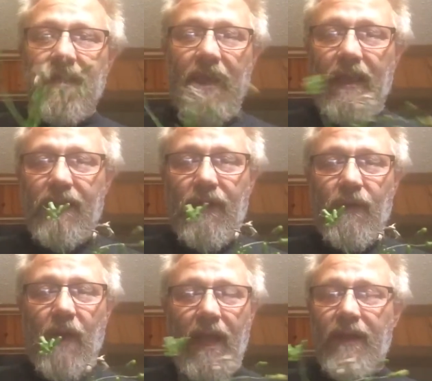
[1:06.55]

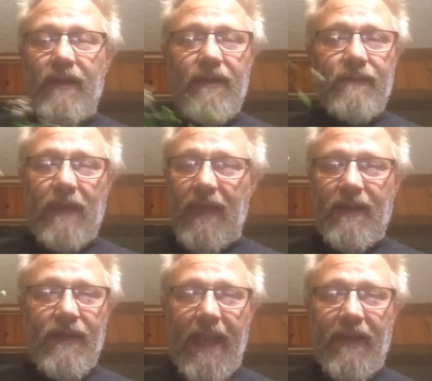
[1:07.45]
They're wild and
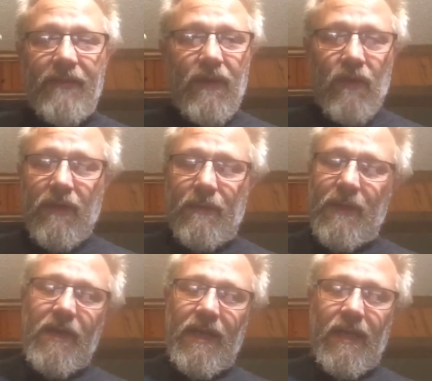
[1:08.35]
they're native to North
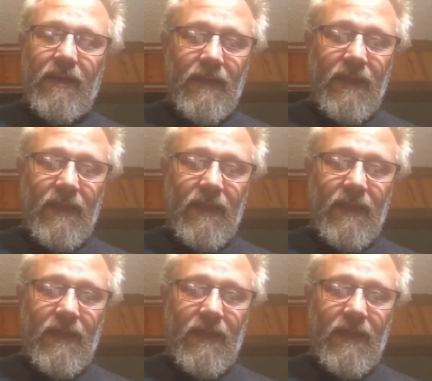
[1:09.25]
America.